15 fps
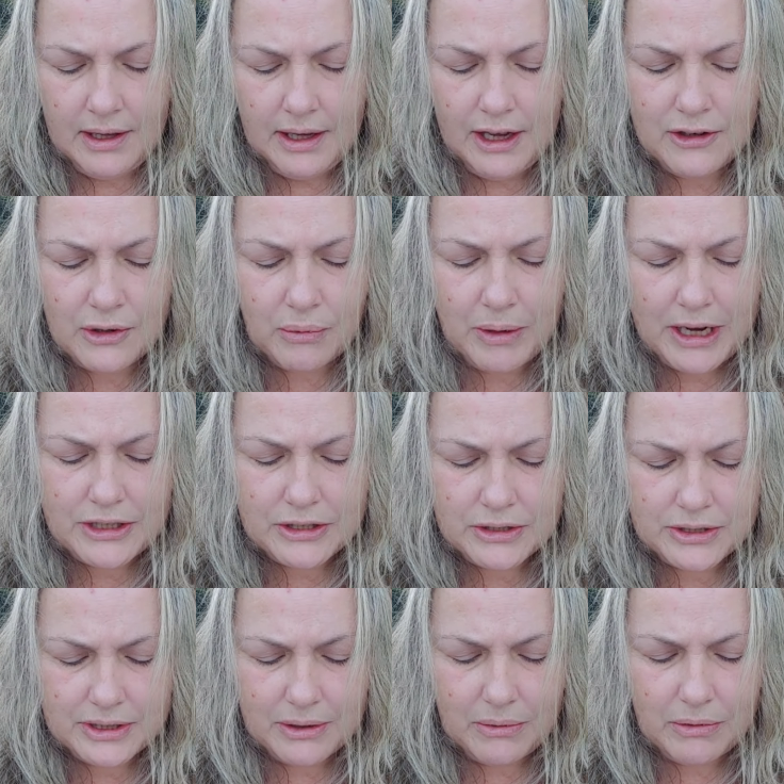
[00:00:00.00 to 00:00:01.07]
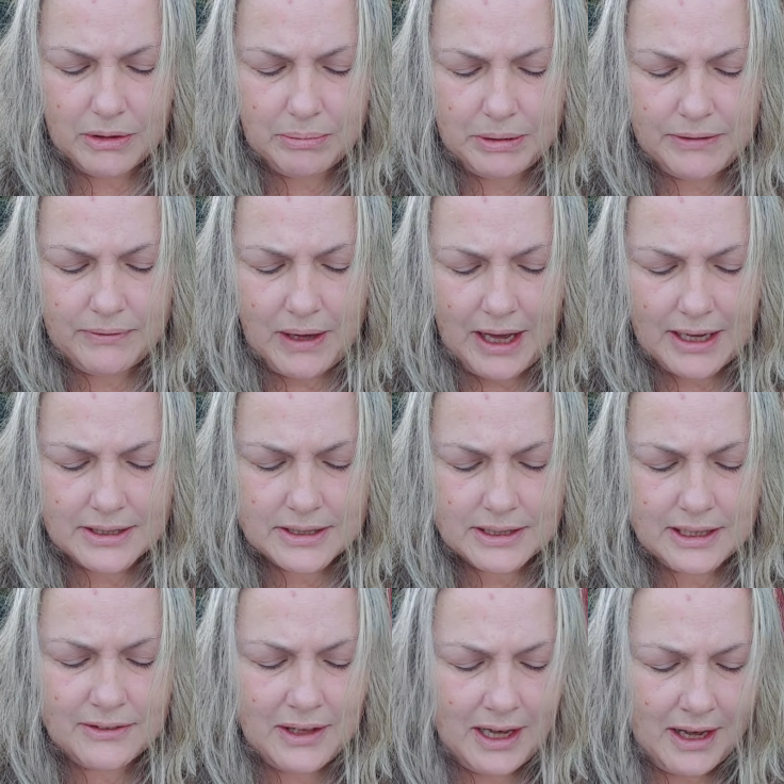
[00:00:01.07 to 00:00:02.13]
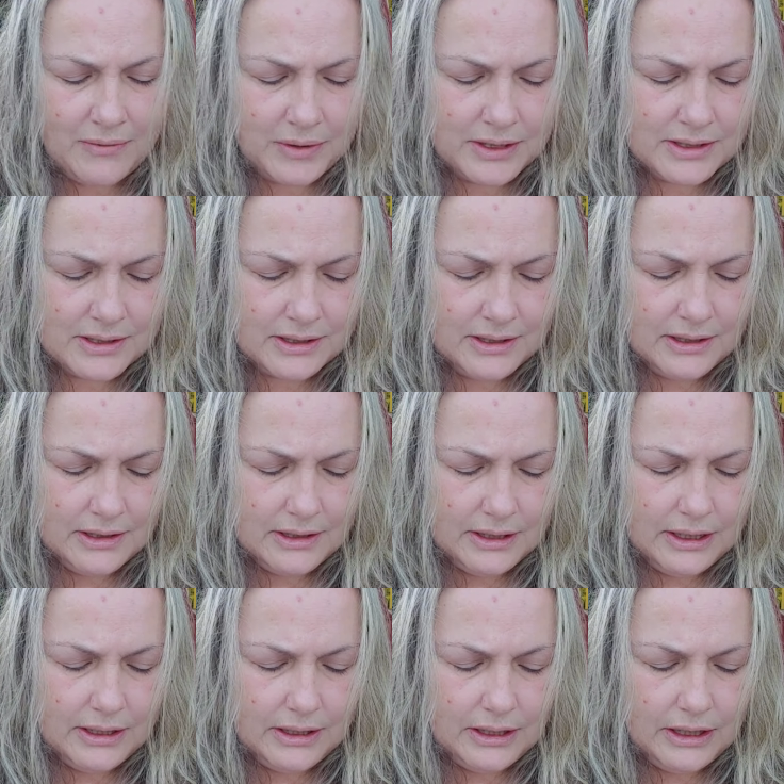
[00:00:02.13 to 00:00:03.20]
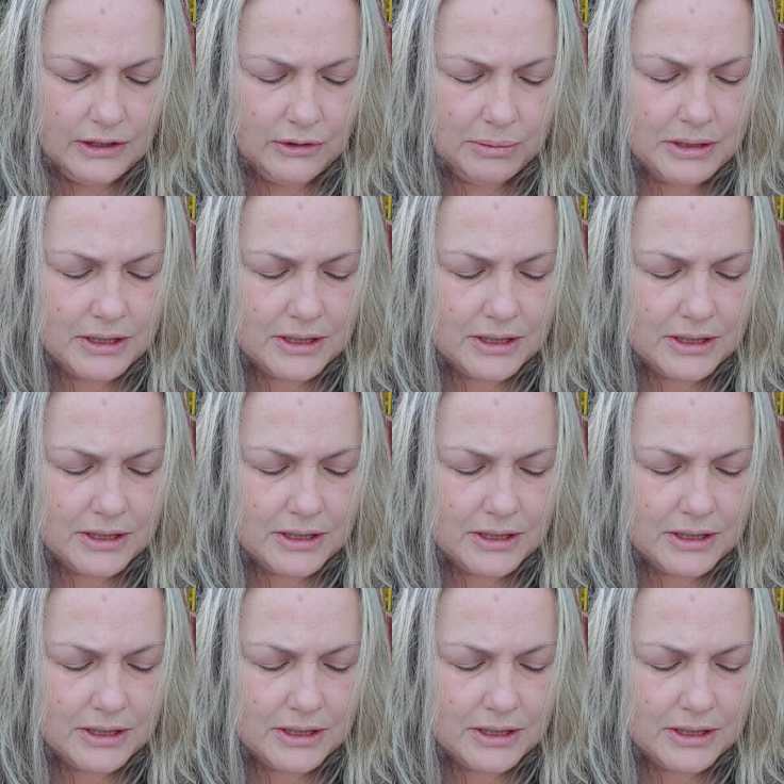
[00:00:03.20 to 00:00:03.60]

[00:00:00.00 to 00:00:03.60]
And your wages will be vast in the heavens, and you'll be